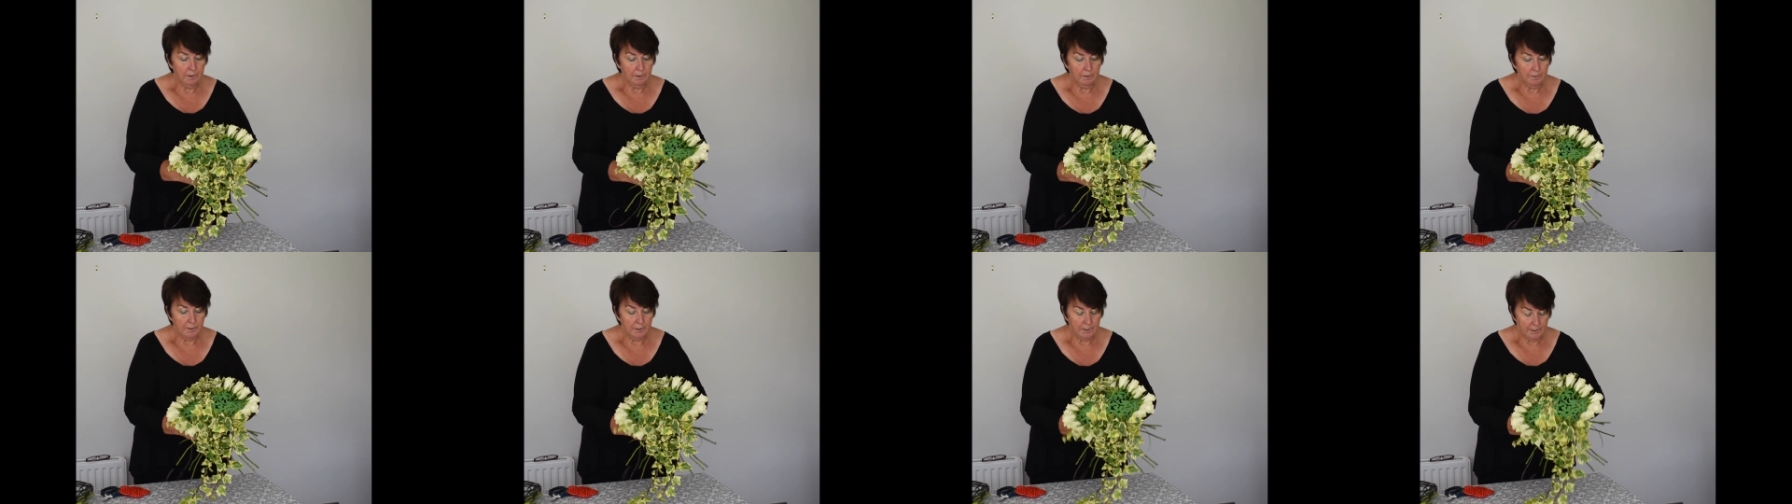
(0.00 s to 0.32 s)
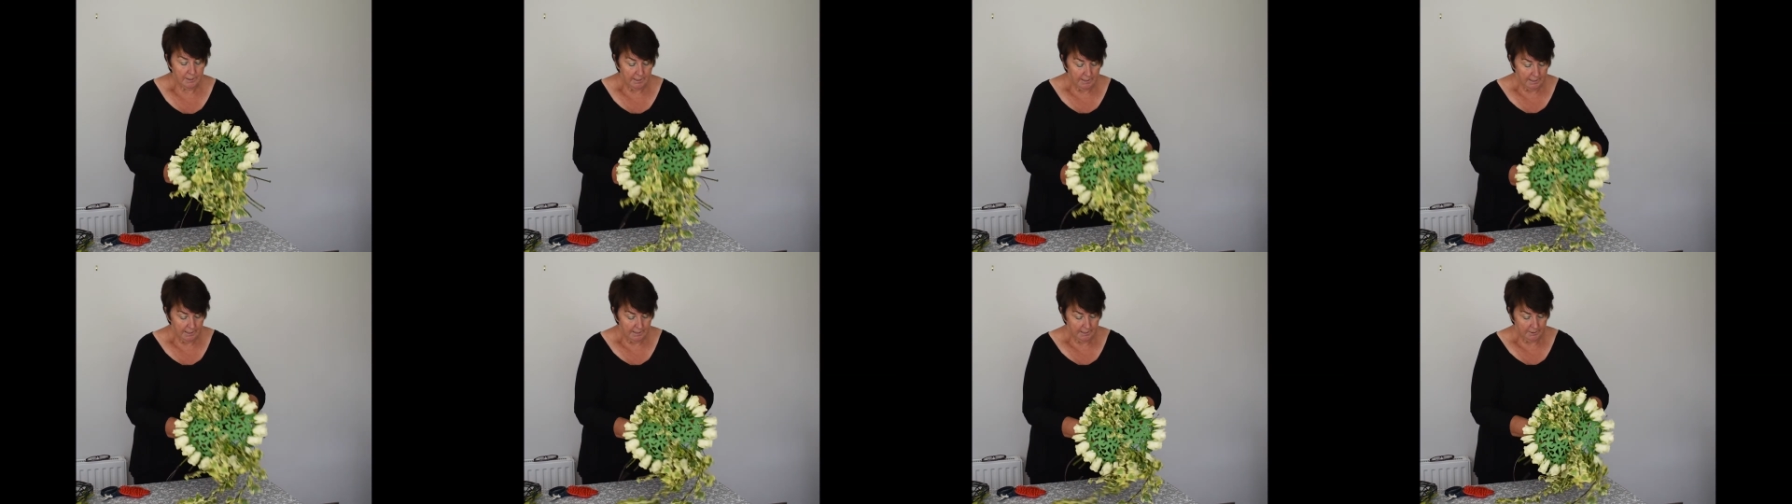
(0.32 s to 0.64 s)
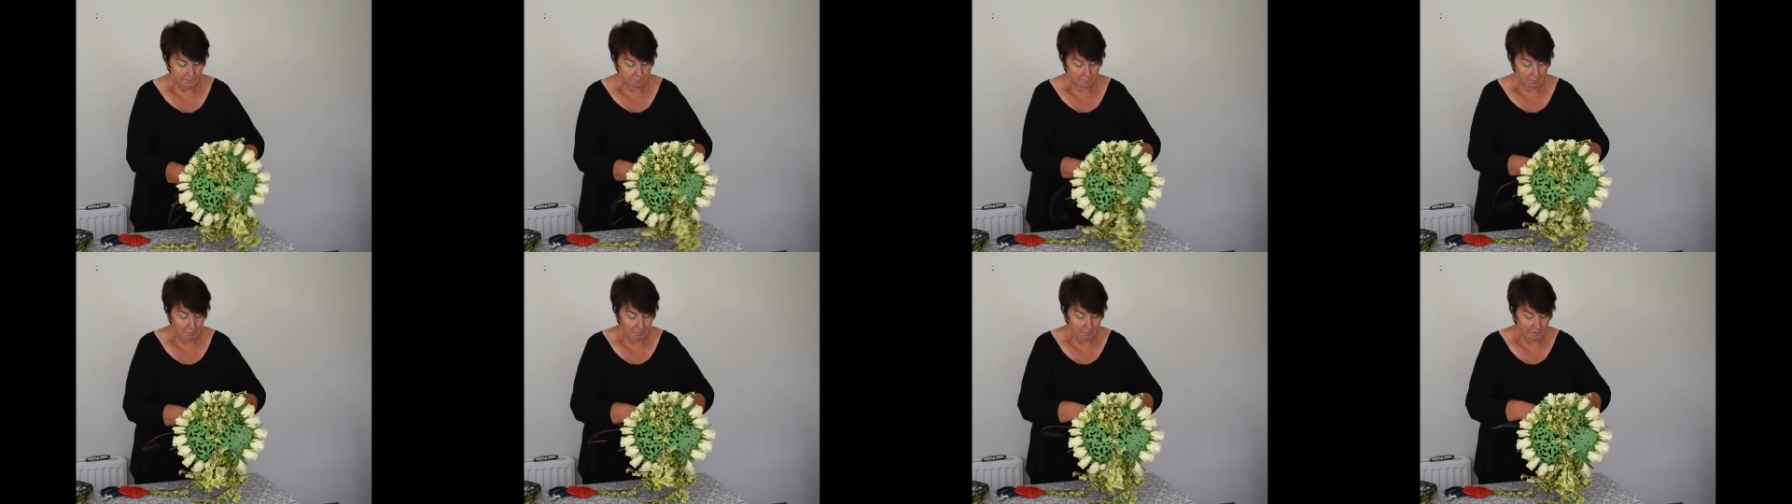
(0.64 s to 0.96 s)
that I had
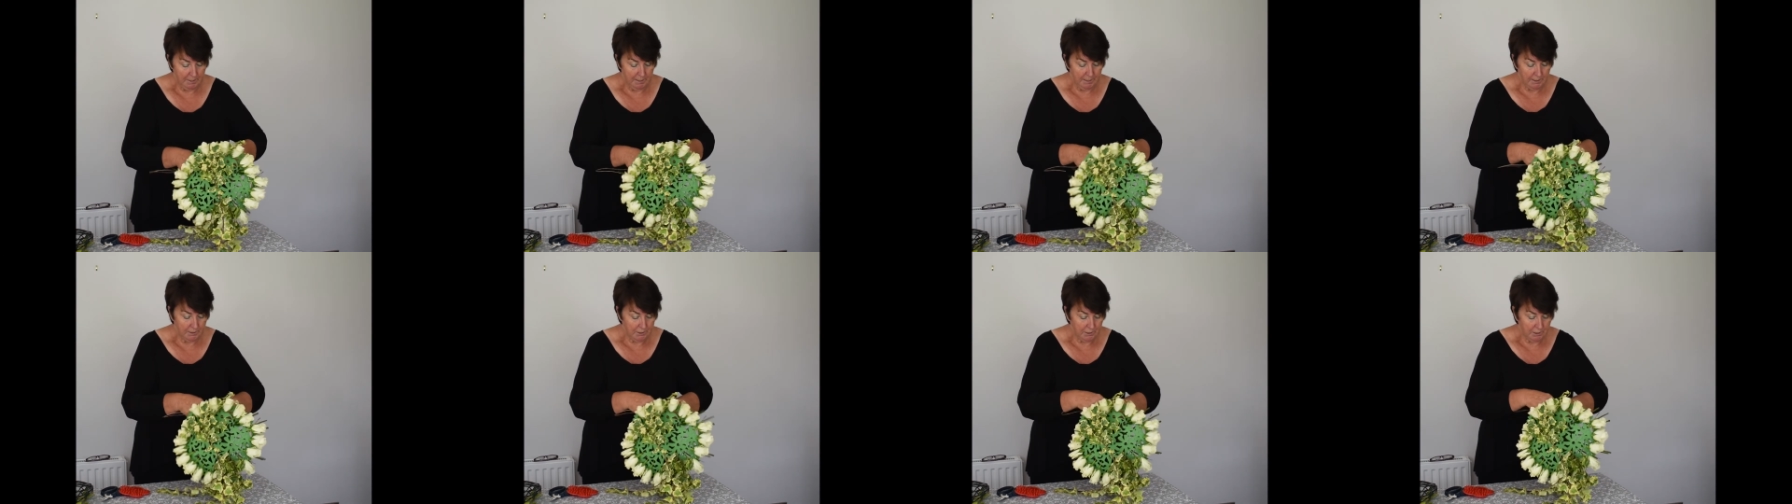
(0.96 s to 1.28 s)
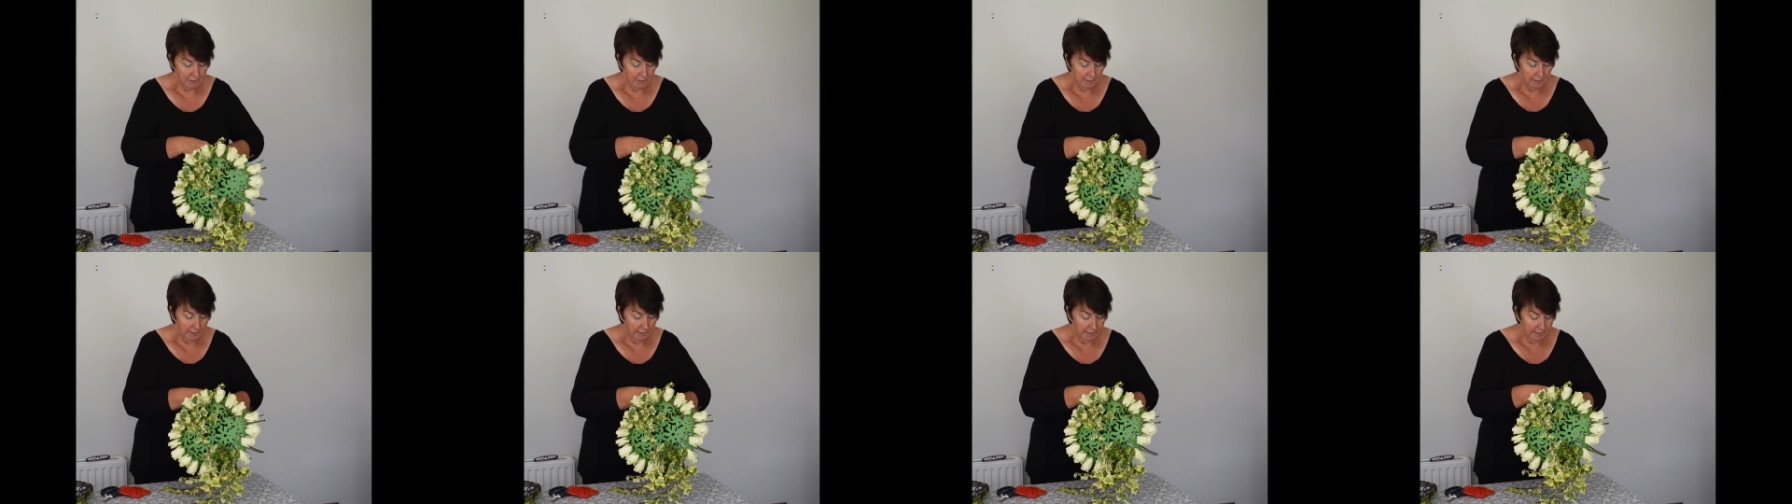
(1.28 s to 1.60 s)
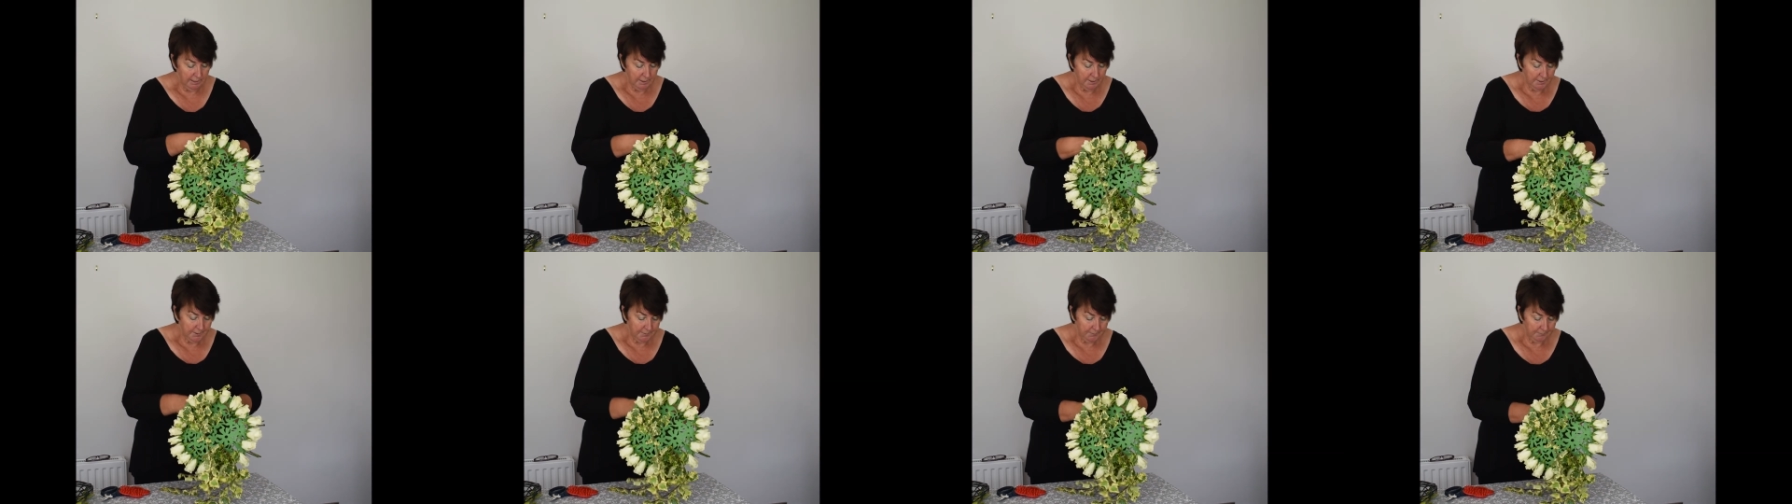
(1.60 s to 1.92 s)
prepared
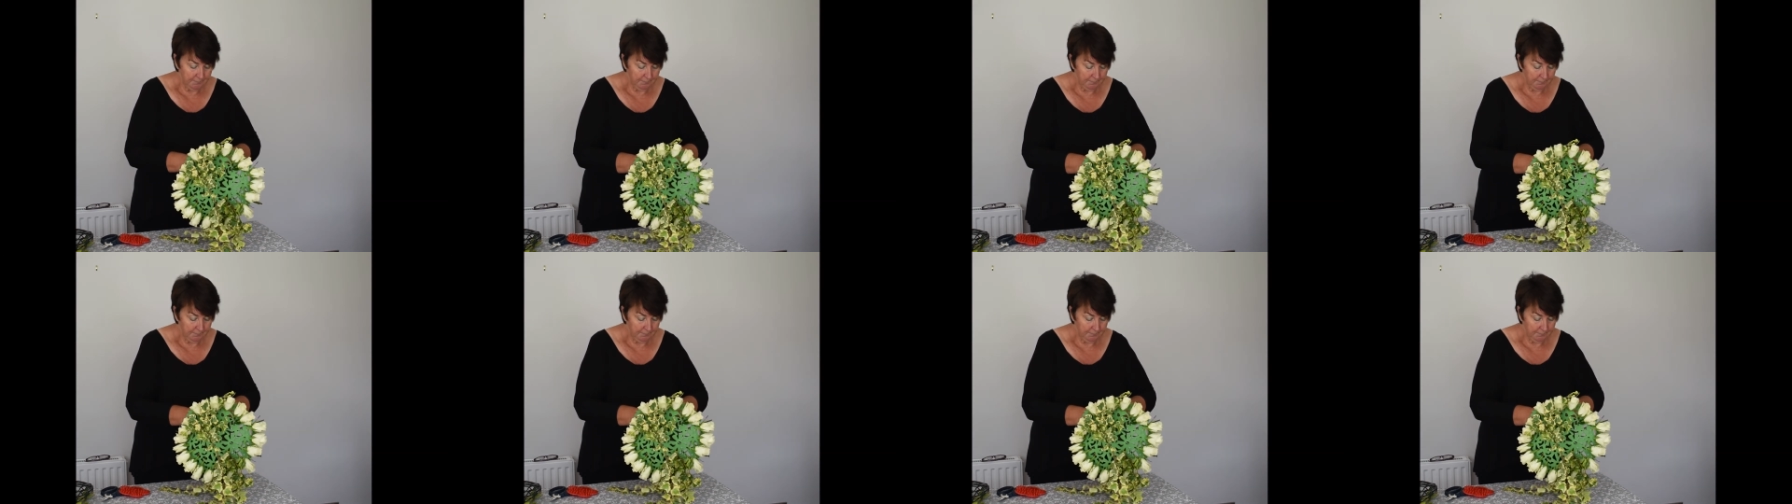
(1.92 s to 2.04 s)
earlier.